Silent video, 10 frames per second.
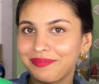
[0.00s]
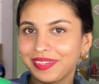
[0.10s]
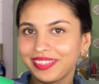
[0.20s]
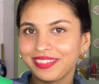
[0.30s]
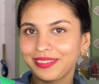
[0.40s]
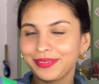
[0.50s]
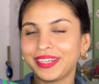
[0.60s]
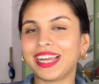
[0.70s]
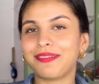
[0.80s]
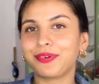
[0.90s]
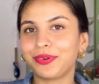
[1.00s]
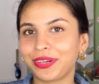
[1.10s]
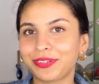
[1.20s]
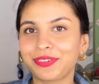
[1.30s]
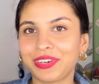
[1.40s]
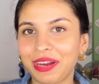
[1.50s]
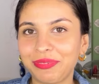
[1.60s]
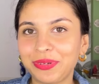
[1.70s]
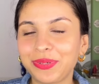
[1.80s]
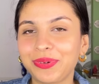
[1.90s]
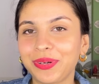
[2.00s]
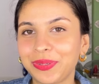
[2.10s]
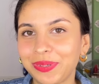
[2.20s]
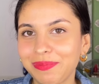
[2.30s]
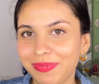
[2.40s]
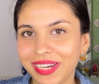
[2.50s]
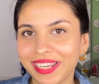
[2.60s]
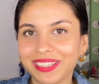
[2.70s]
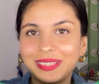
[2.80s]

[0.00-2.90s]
me this hoodie. I'm going to travel to a cold place,